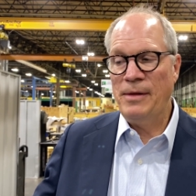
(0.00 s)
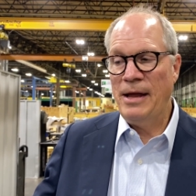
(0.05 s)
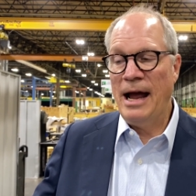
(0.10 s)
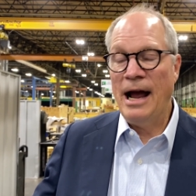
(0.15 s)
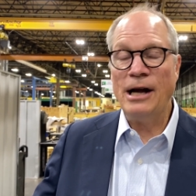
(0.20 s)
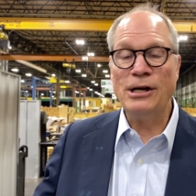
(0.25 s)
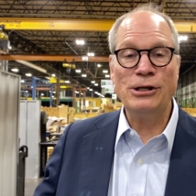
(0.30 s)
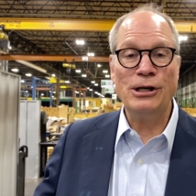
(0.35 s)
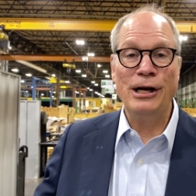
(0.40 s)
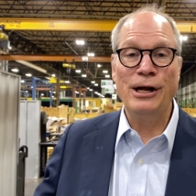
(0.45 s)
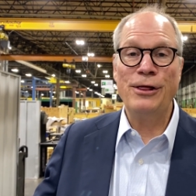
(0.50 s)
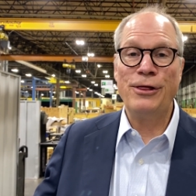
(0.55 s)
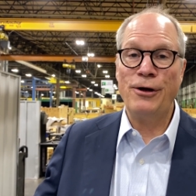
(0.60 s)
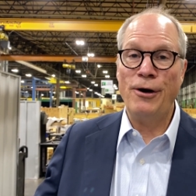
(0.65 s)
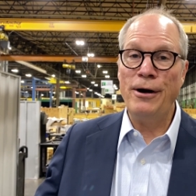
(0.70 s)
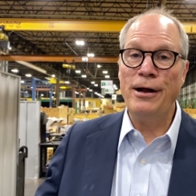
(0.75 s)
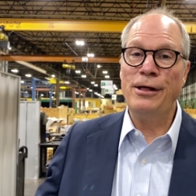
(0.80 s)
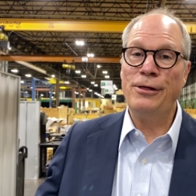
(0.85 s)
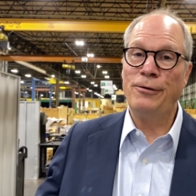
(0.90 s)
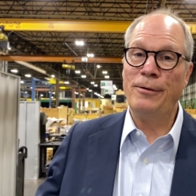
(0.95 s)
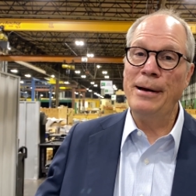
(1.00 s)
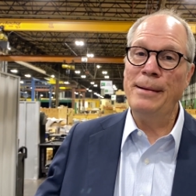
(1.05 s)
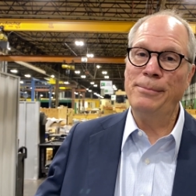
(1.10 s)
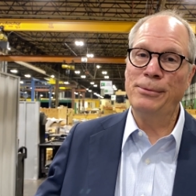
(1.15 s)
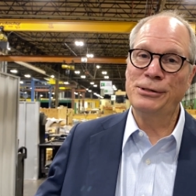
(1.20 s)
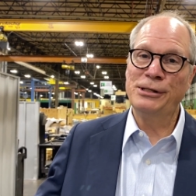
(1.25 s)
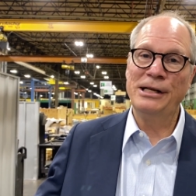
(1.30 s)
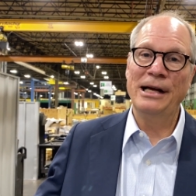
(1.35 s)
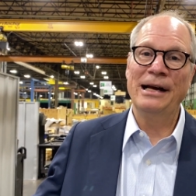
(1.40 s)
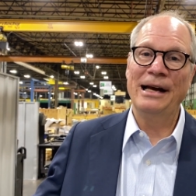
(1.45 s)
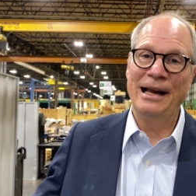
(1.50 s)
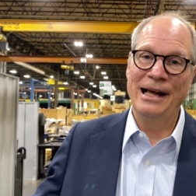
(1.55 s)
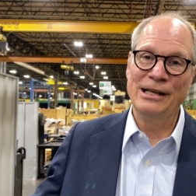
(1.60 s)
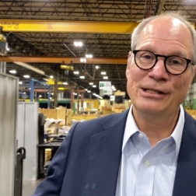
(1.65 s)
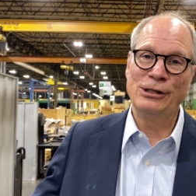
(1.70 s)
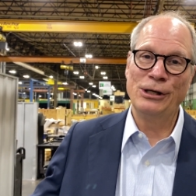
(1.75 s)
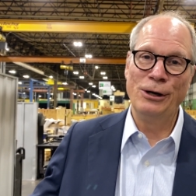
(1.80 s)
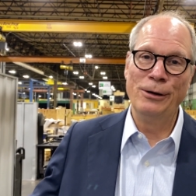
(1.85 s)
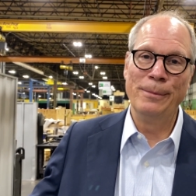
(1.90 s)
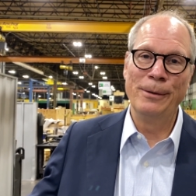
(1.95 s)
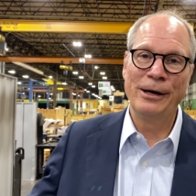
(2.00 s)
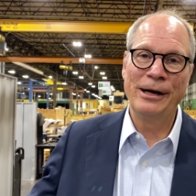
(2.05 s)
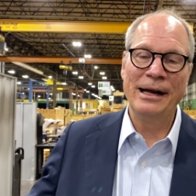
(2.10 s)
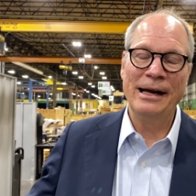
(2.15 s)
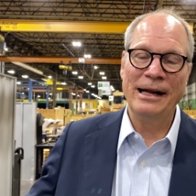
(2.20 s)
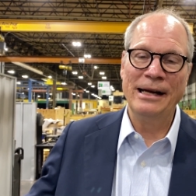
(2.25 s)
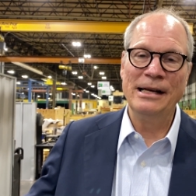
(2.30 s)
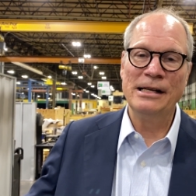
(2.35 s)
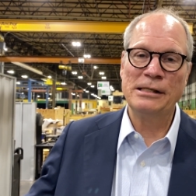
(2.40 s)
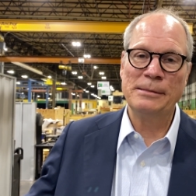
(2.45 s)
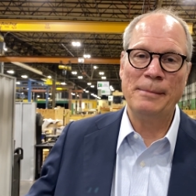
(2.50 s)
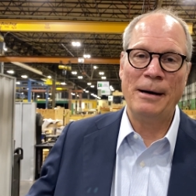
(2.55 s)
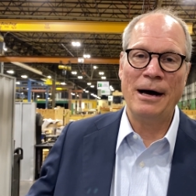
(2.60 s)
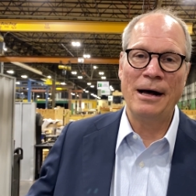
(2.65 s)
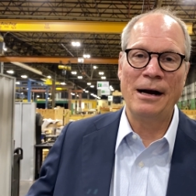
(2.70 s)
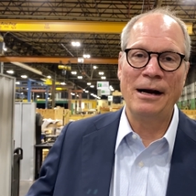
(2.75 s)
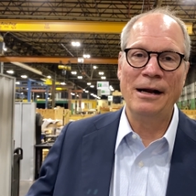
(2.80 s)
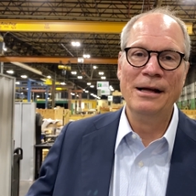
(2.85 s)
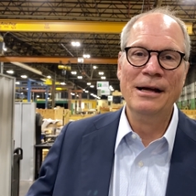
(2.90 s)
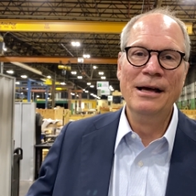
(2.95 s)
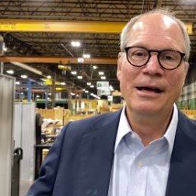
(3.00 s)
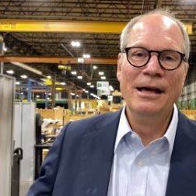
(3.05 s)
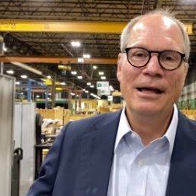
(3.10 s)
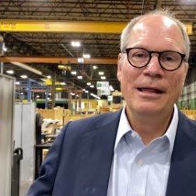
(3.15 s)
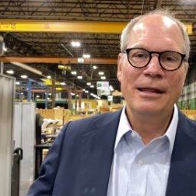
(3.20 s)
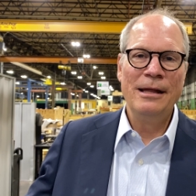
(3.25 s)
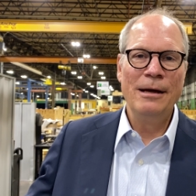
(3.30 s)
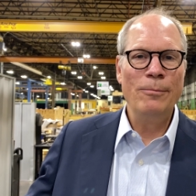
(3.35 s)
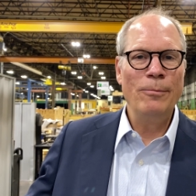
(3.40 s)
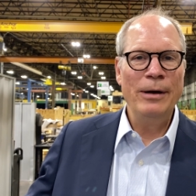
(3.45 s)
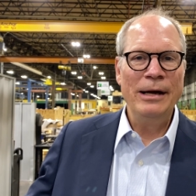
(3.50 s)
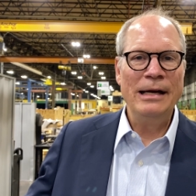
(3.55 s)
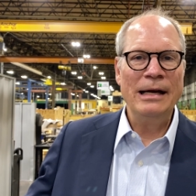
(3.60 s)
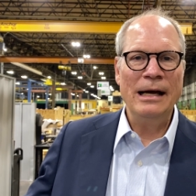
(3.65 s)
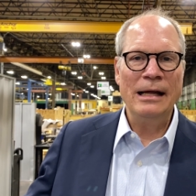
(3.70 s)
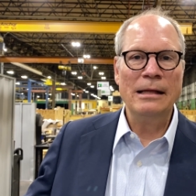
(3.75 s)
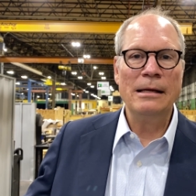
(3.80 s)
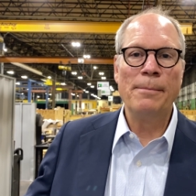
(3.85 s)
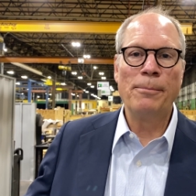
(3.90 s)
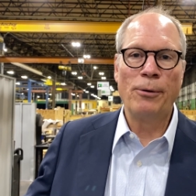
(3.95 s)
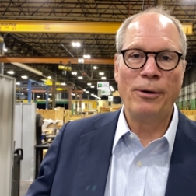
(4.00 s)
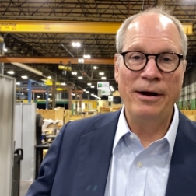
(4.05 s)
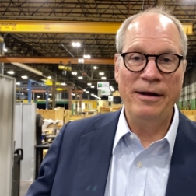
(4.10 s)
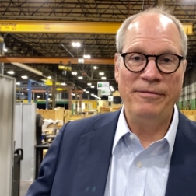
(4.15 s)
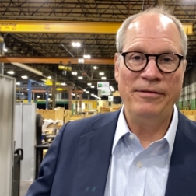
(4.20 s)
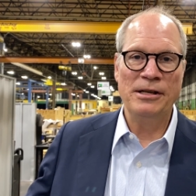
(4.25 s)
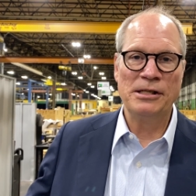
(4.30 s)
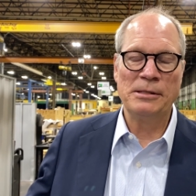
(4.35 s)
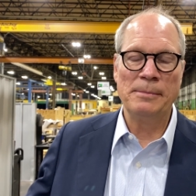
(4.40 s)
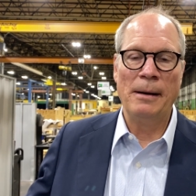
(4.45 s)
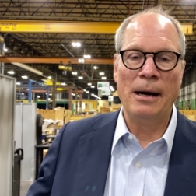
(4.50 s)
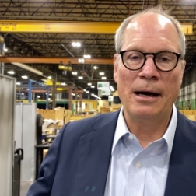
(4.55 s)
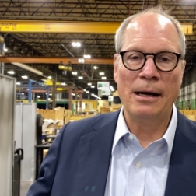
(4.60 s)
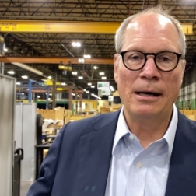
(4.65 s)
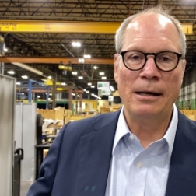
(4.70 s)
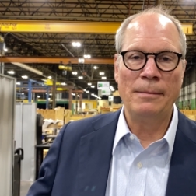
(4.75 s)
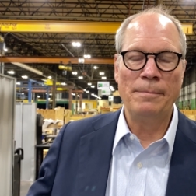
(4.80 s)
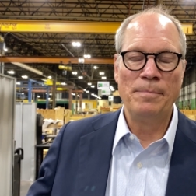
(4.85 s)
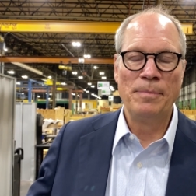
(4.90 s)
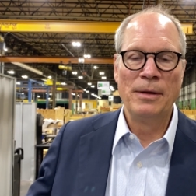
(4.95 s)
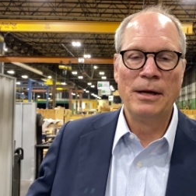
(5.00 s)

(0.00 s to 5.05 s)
actually 33% less lubricant in this model than we did the previous model.